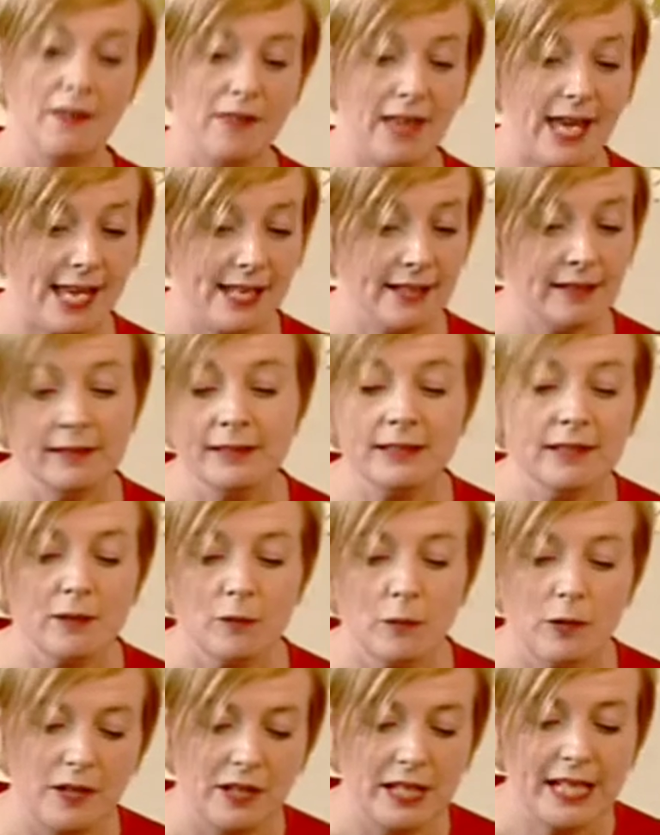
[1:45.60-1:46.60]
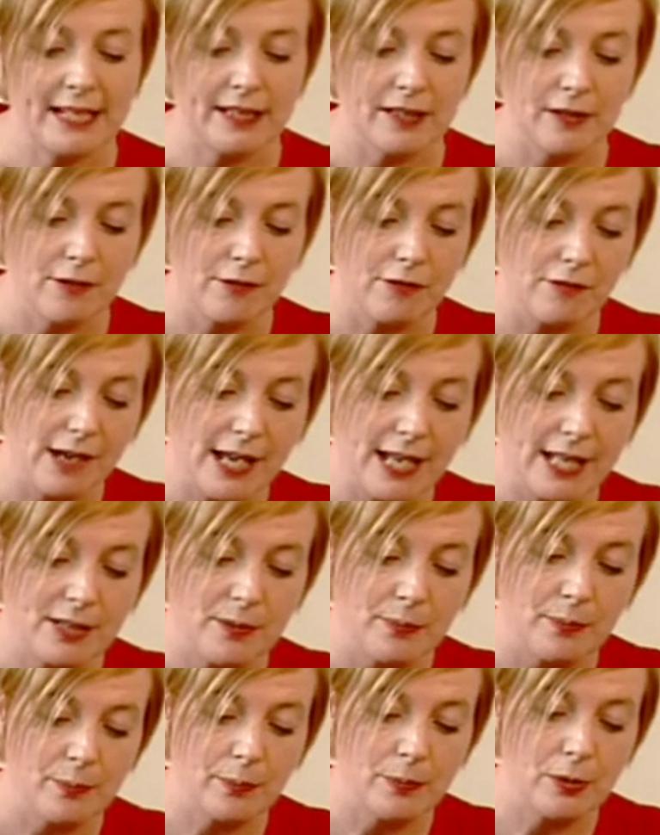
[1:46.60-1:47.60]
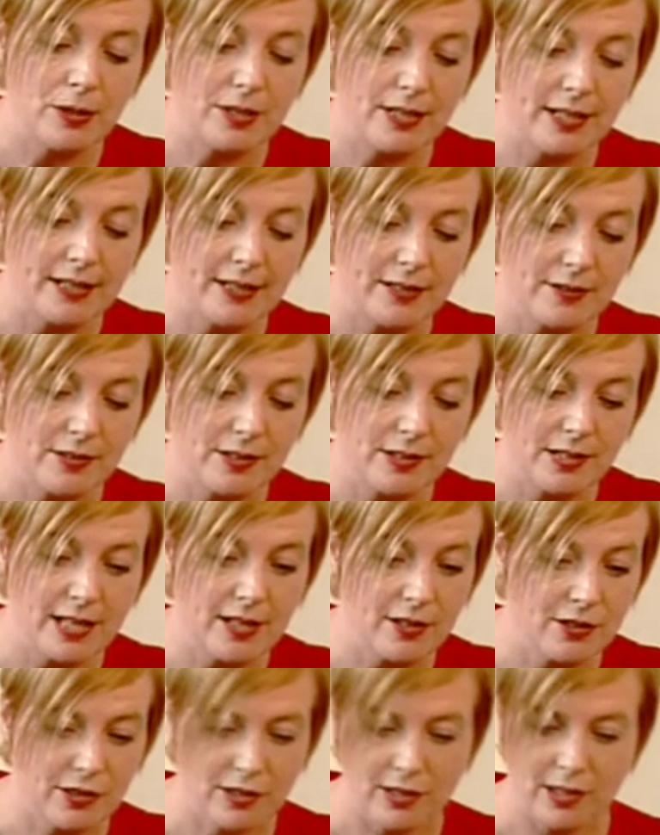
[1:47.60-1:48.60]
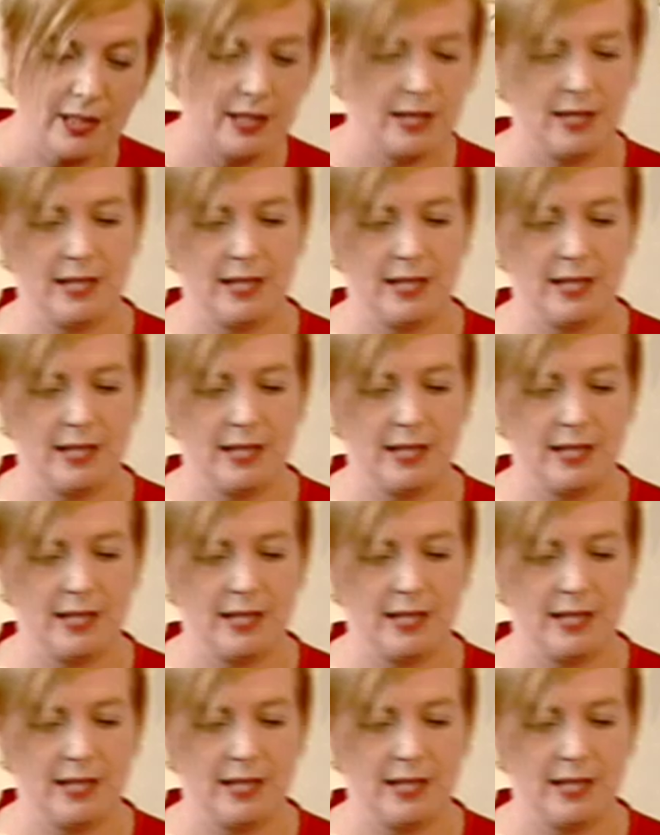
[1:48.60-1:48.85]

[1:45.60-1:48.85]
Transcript: Then, the needle and thread, put a little stitch